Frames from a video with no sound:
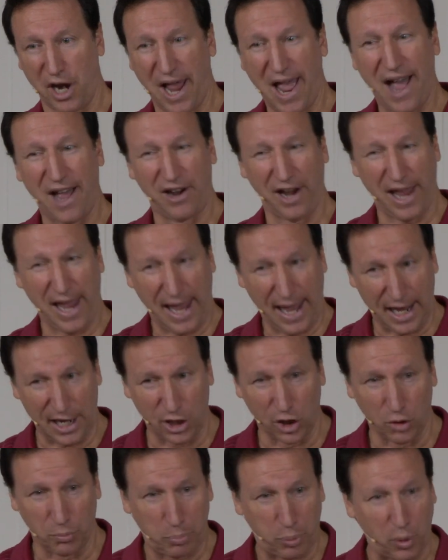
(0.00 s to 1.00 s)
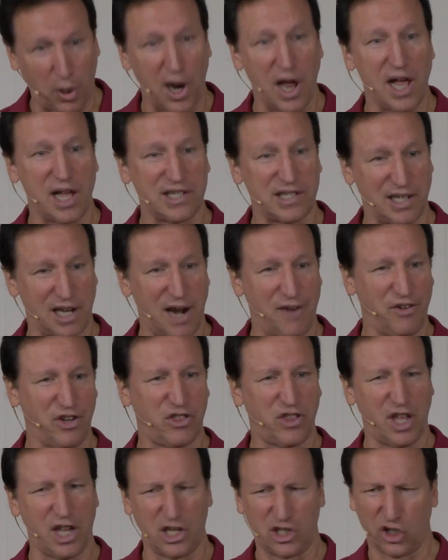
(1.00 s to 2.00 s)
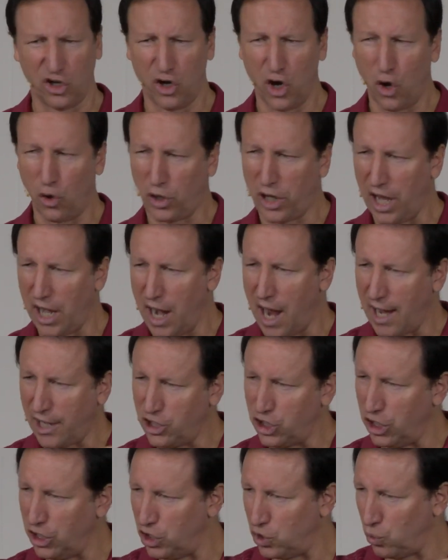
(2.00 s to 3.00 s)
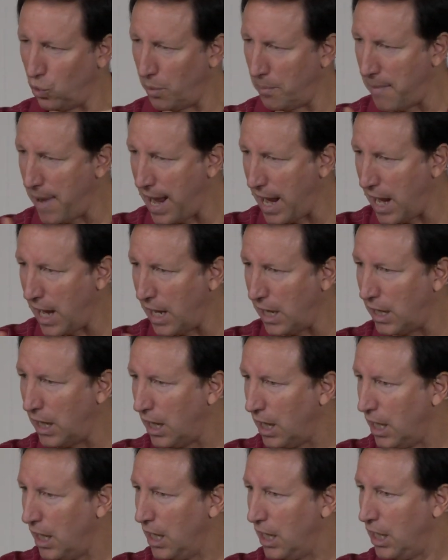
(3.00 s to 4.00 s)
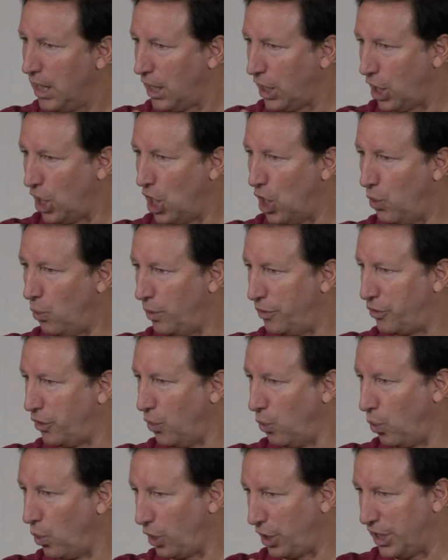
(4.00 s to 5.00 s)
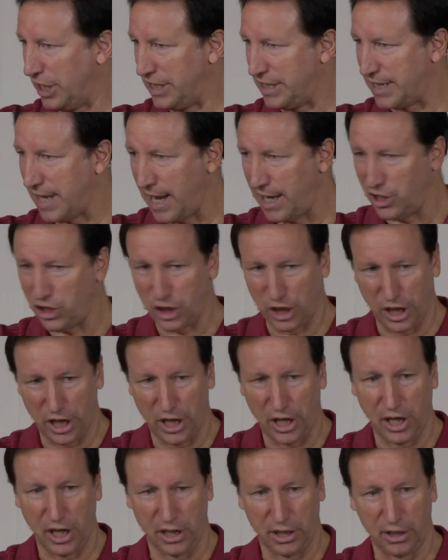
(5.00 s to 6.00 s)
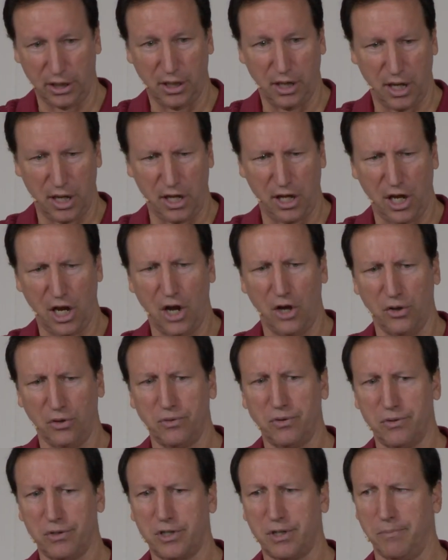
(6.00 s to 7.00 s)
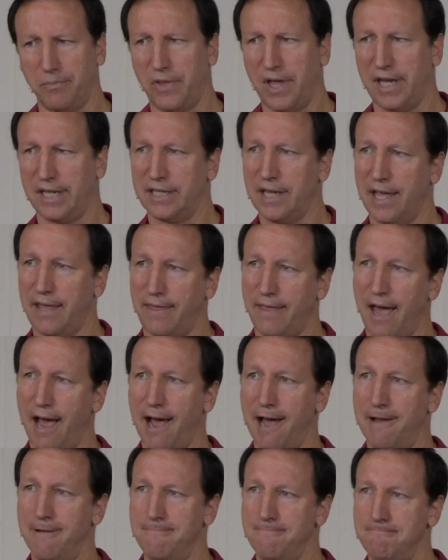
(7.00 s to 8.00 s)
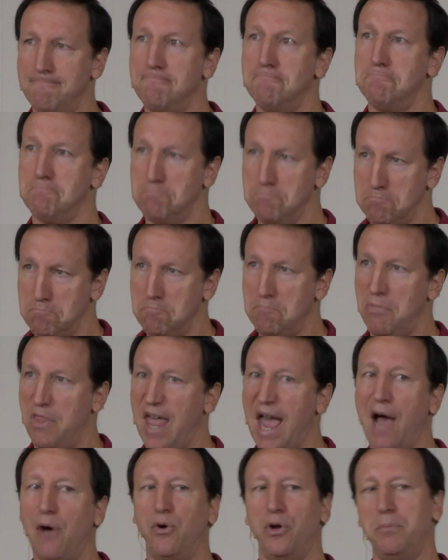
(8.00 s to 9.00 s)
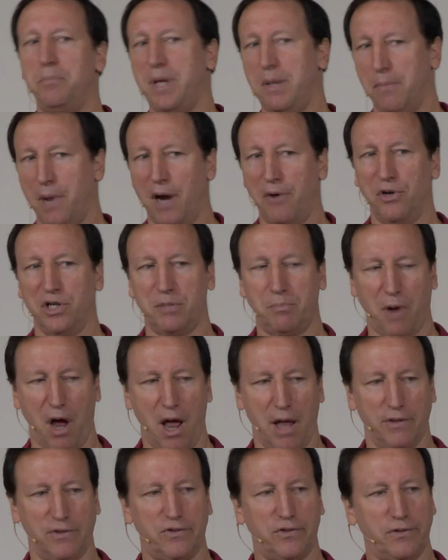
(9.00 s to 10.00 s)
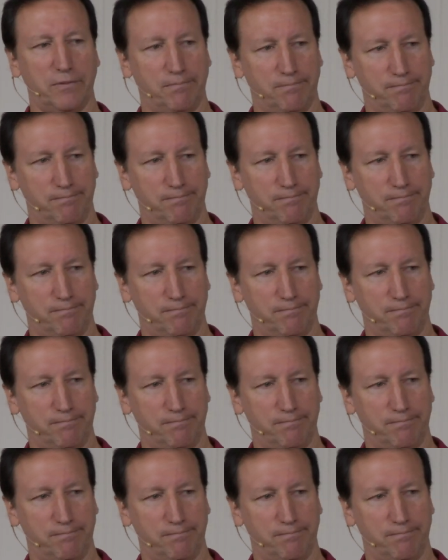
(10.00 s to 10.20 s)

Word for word: how to handle press and everything so no connections were made you know with the organization and you know some things like that that would be my response